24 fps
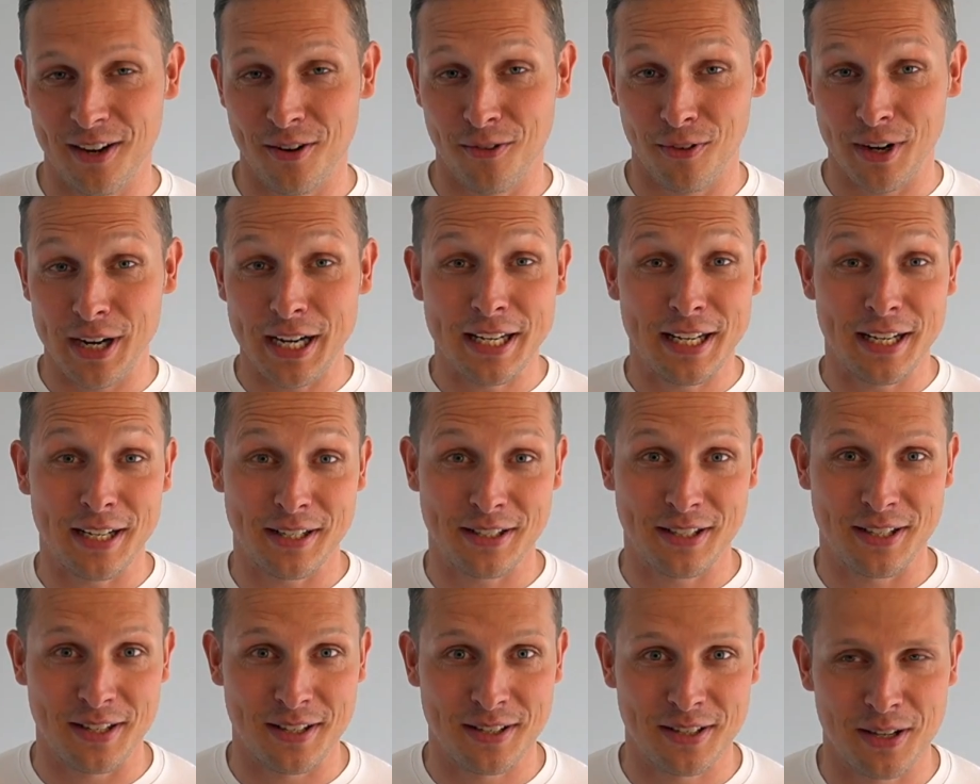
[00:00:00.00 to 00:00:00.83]
their rating
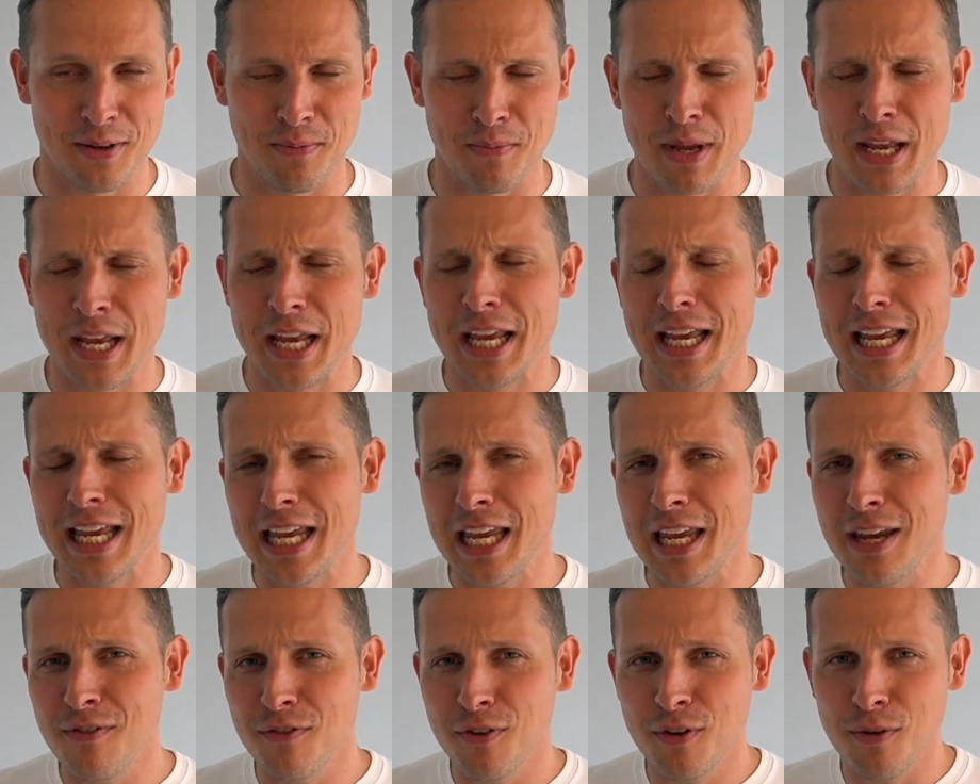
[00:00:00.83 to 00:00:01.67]
system
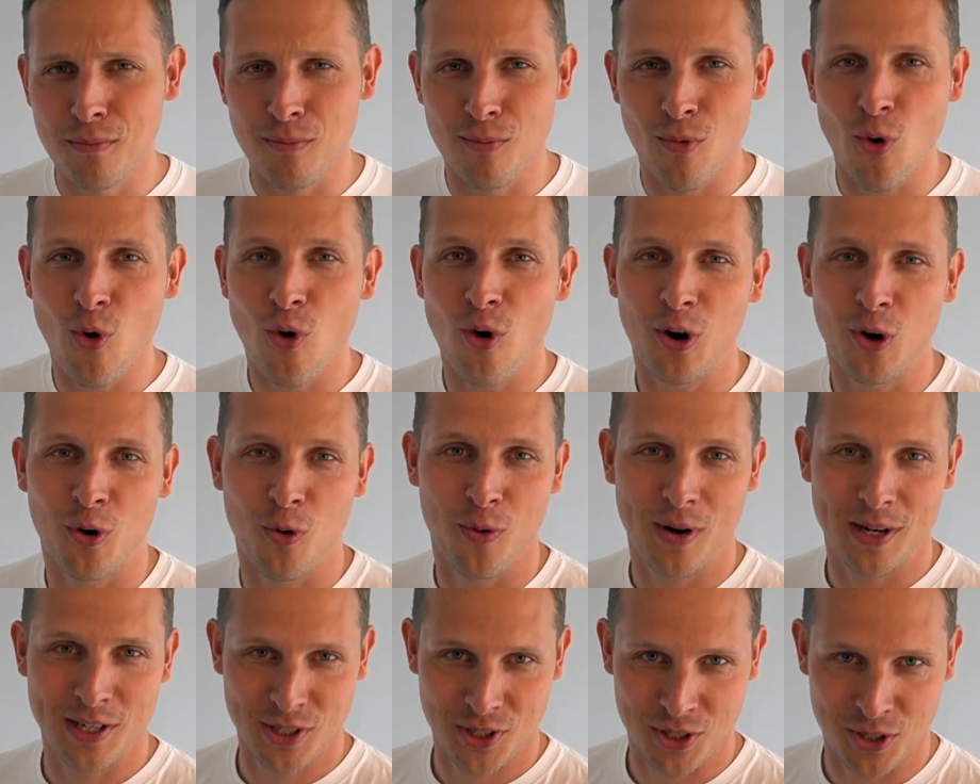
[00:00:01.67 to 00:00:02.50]
even more
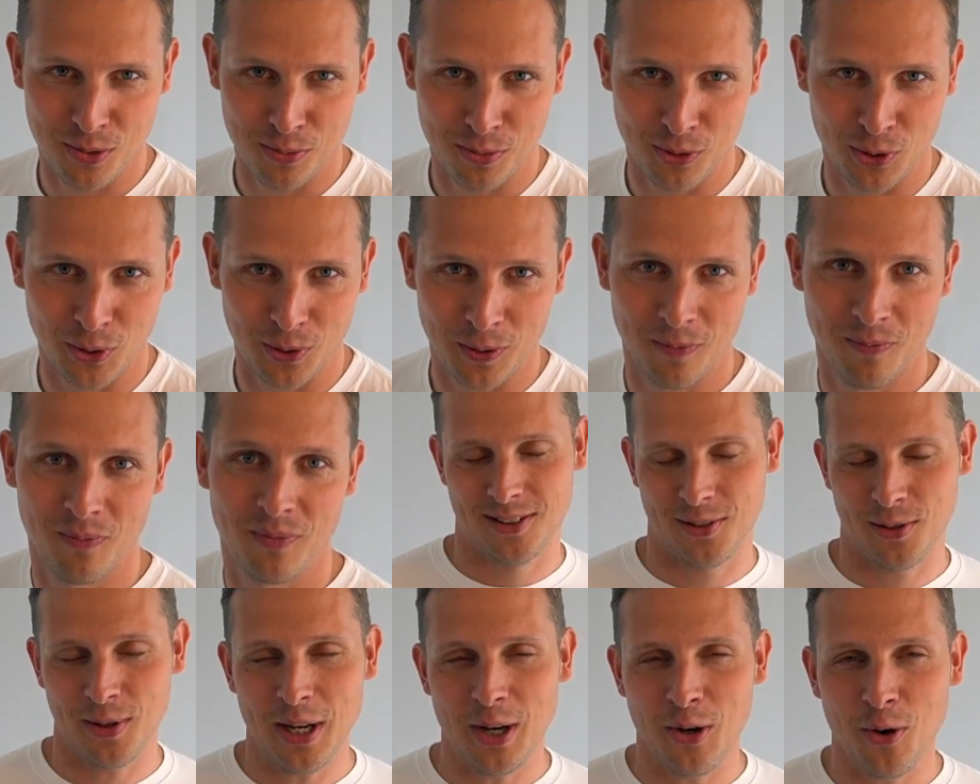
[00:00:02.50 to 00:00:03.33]
questionable.
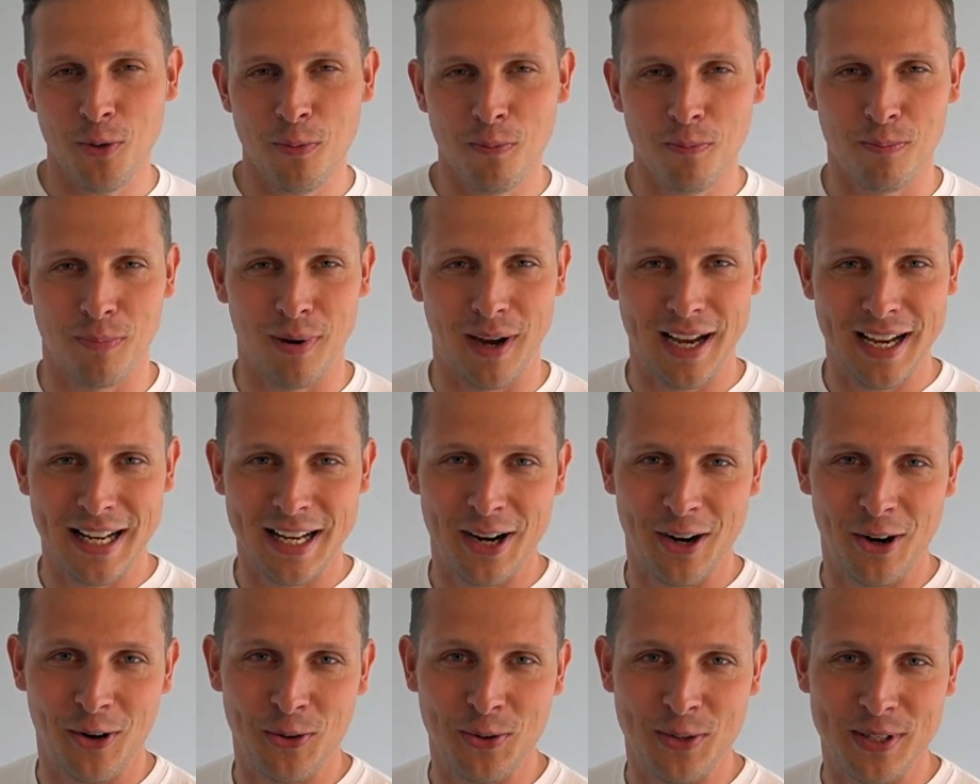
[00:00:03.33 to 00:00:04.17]
So they don't buy
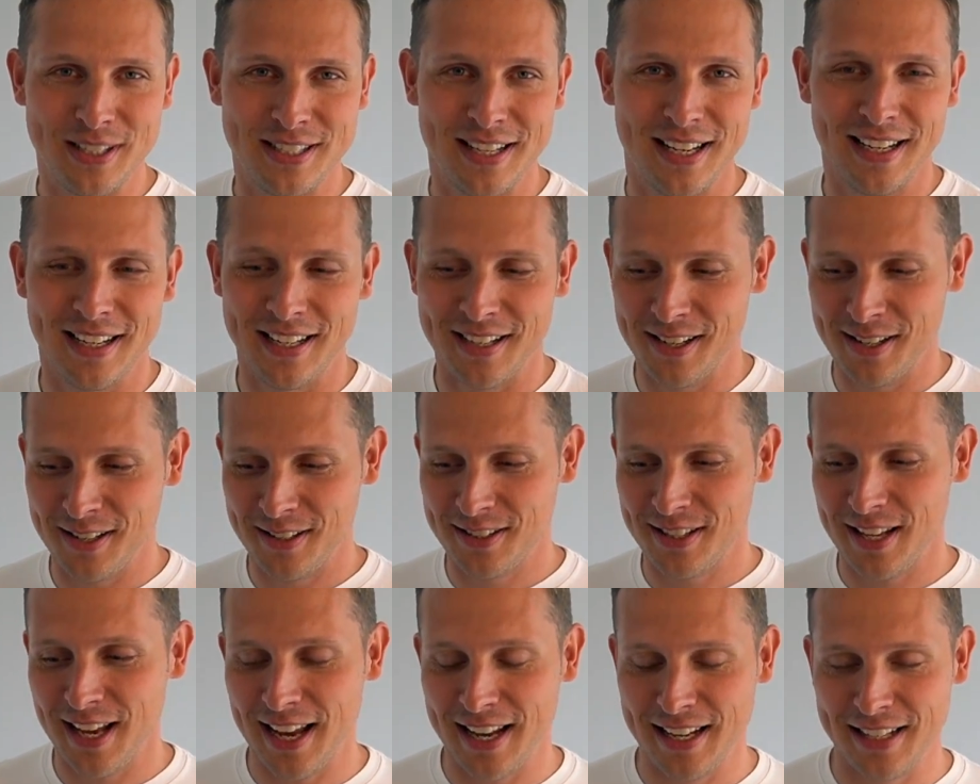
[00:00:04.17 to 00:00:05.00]
their own
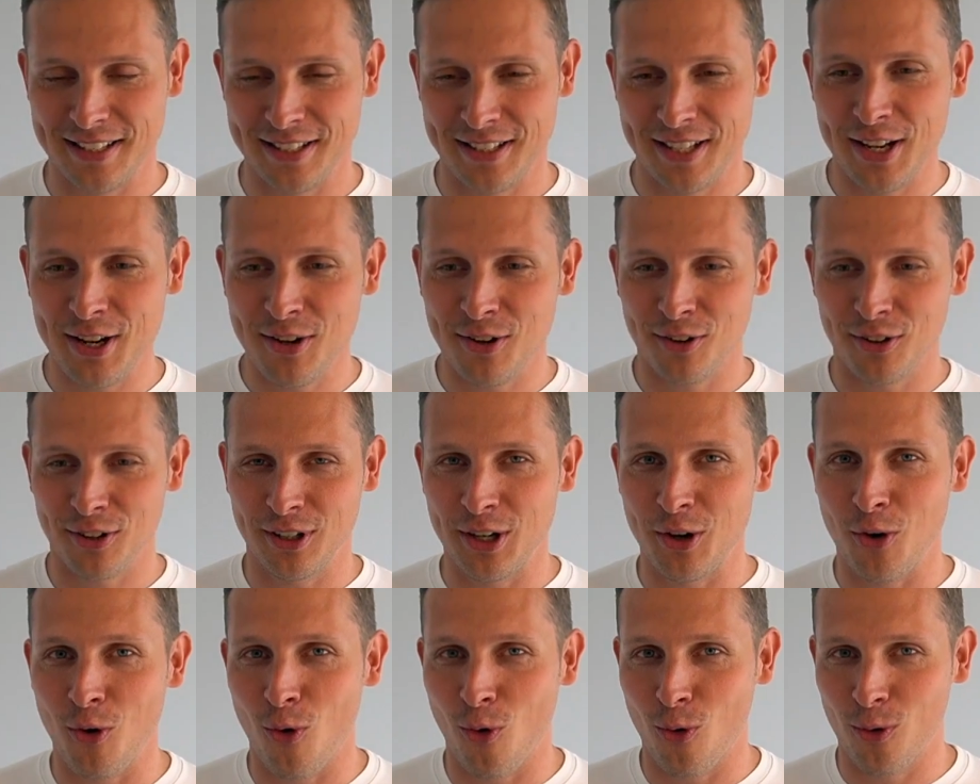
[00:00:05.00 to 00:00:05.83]
tickets and
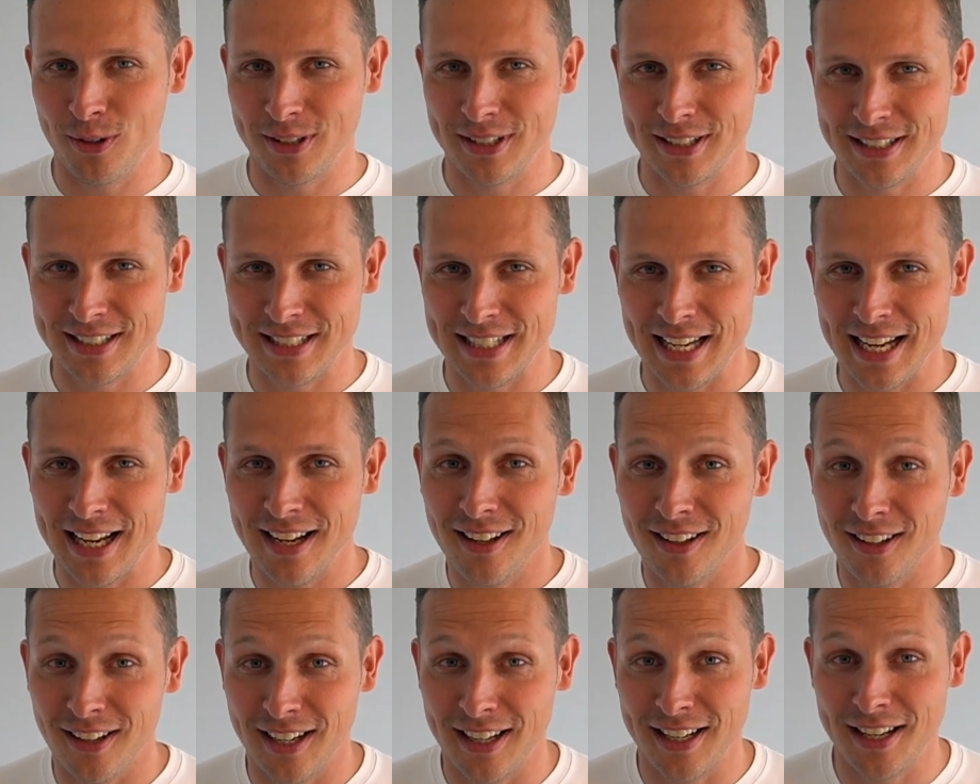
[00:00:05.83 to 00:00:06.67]
secretly order the
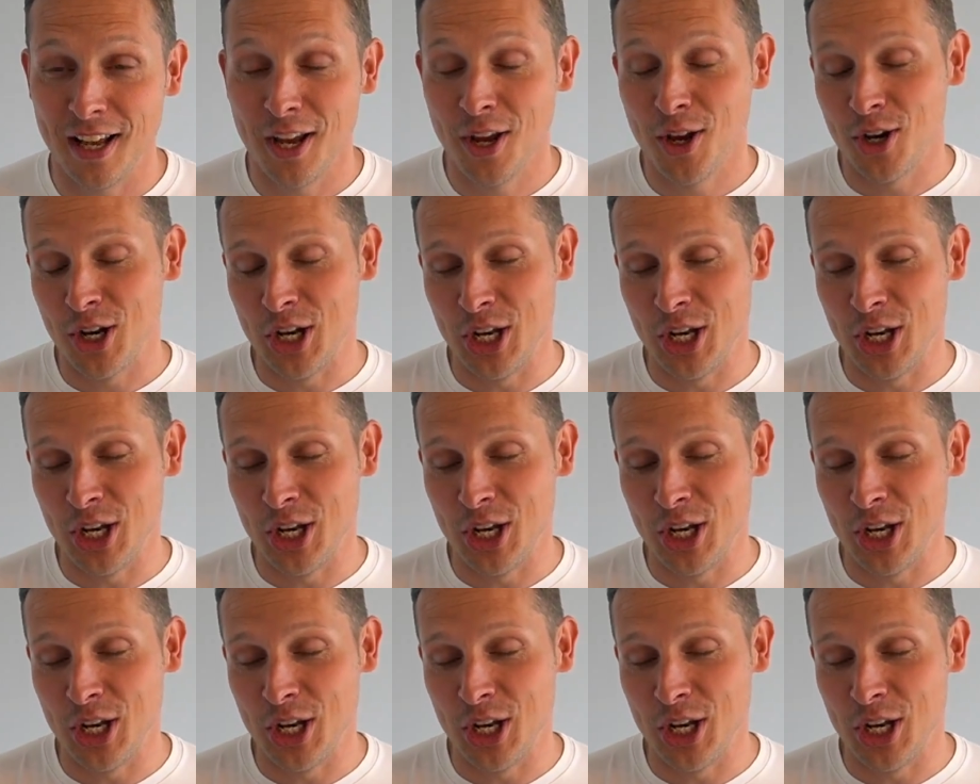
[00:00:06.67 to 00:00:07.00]
airline.